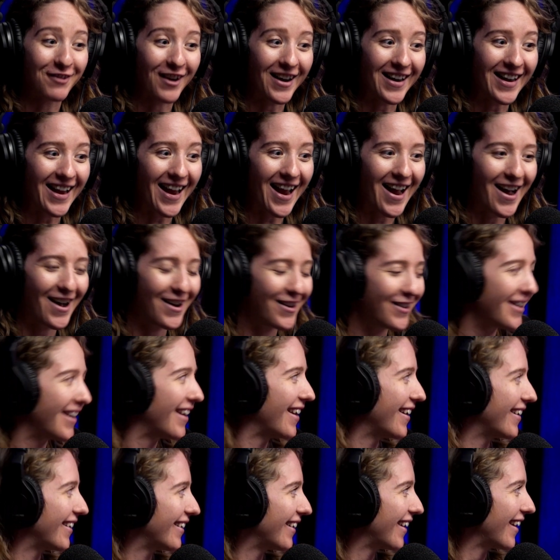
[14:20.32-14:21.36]
right
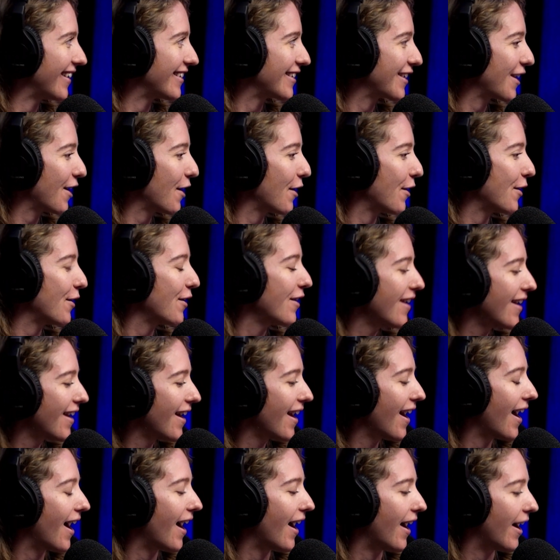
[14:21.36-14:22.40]
now. Let's go.
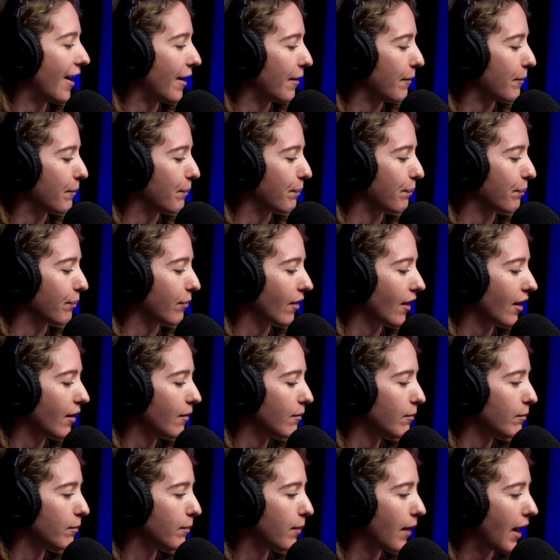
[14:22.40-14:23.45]

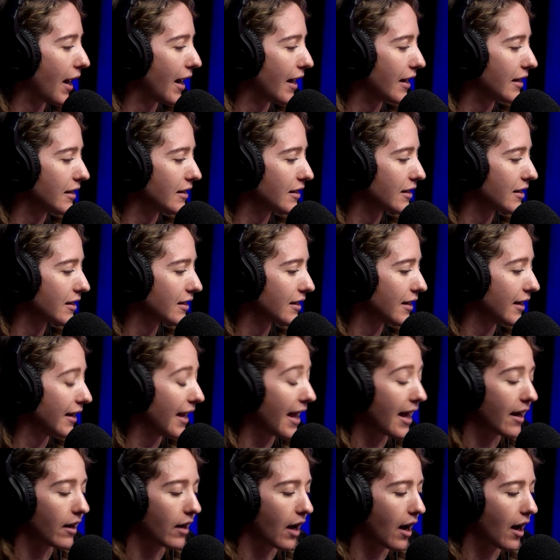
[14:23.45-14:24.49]
But
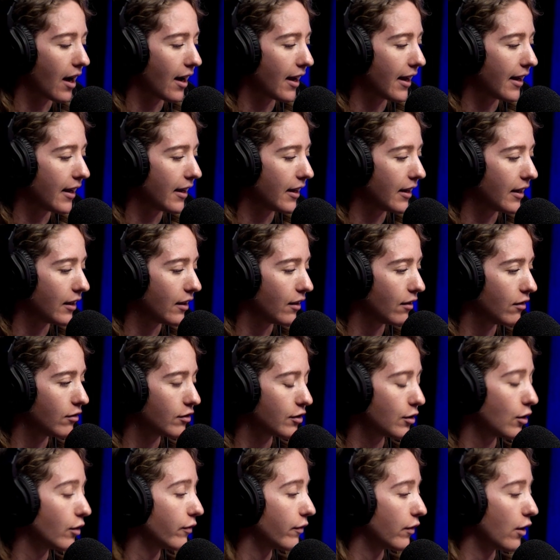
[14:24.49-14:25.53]
yeah, I
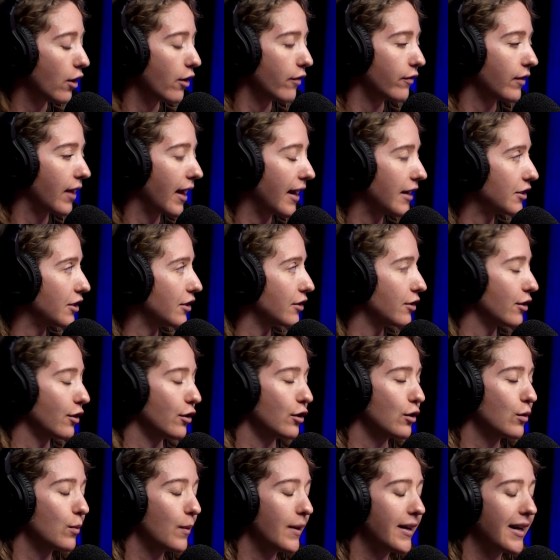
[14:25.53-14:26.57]
saw the notifications
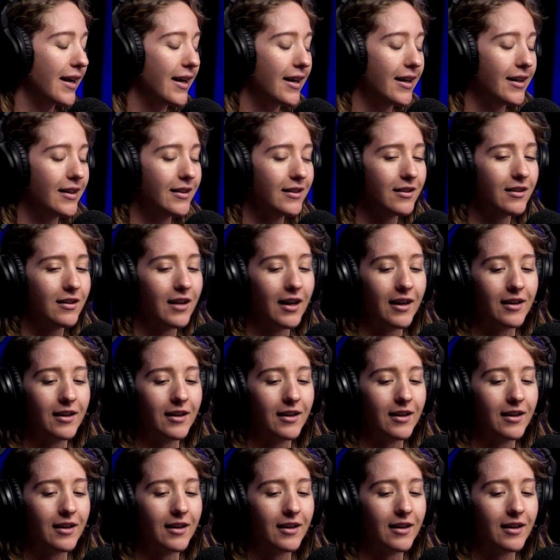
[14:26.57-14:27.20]
on Twitter.